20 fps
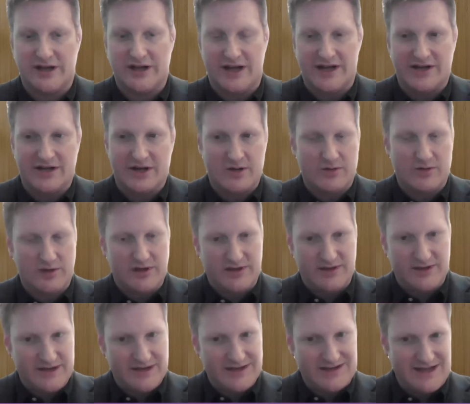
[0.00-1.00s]
like I know
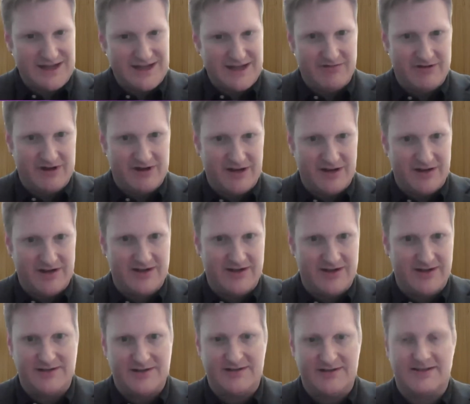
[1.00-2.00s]
that this area
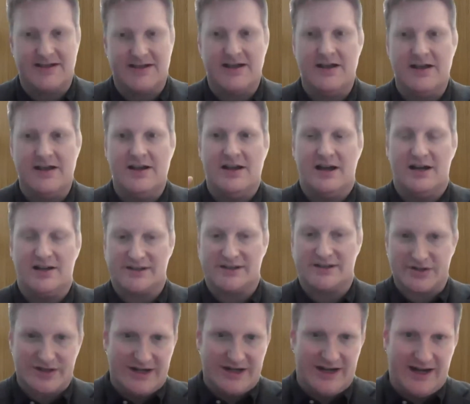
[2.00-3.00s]
is a
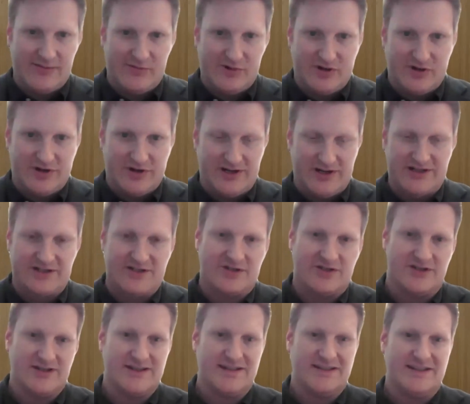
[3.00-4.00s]
certain neighborhood in a
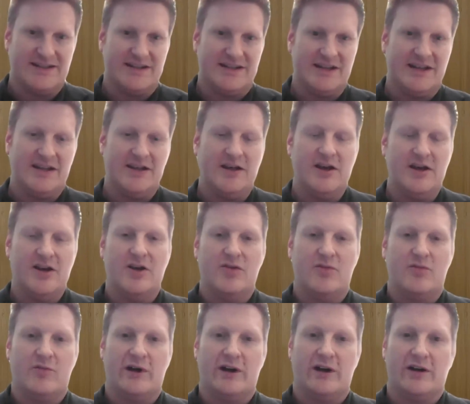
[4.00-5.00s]
certain city
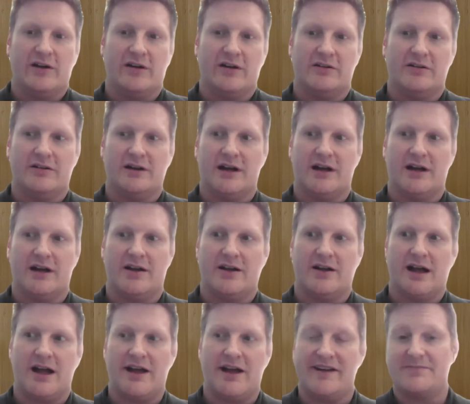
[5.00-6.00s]
where
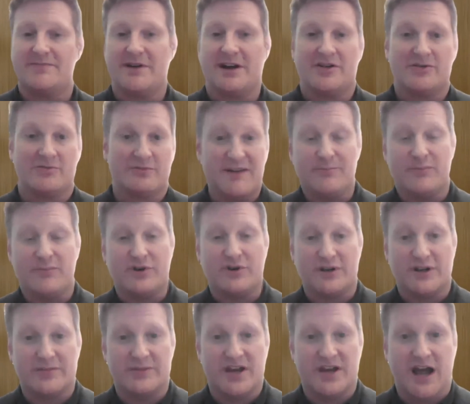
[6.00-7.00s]
I expect rent
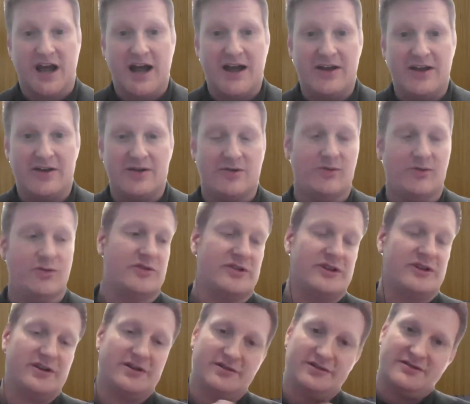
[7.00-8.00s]
burden to be higher, or
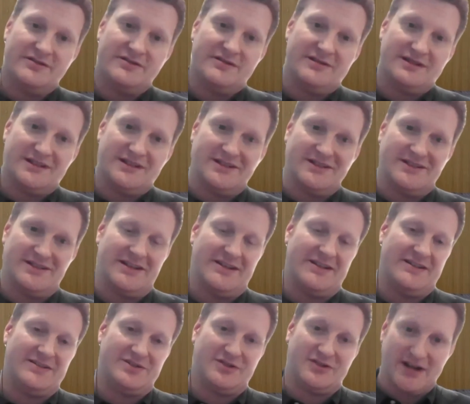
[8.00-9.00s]
here is
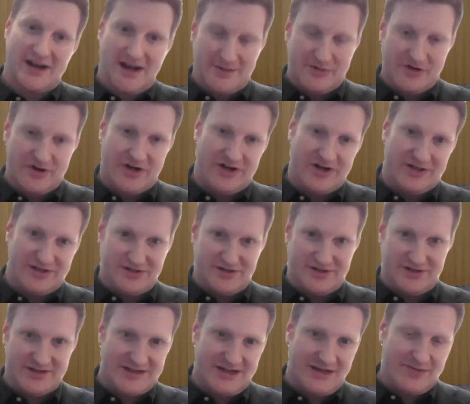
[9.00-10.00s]
a certain neighborhood in a
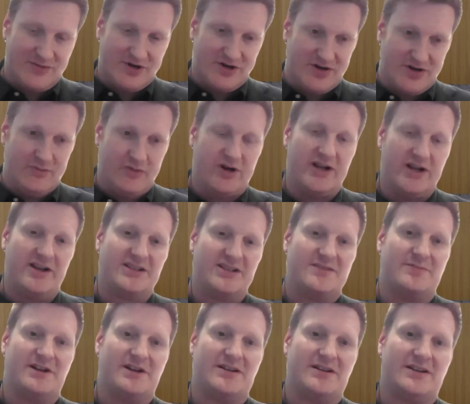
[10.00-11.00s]
certain suburb where I
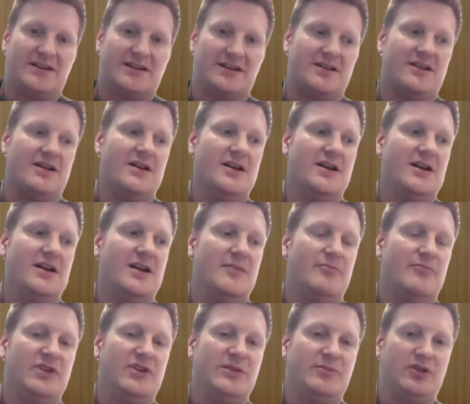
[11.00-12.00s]
expect that
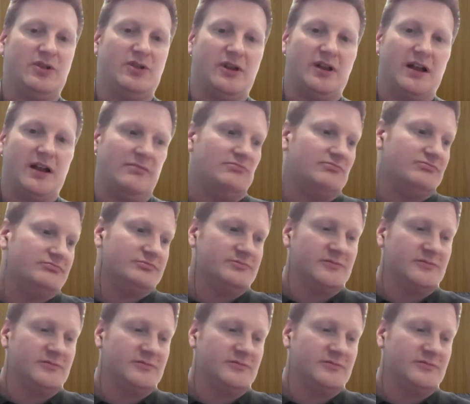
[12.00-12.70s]
people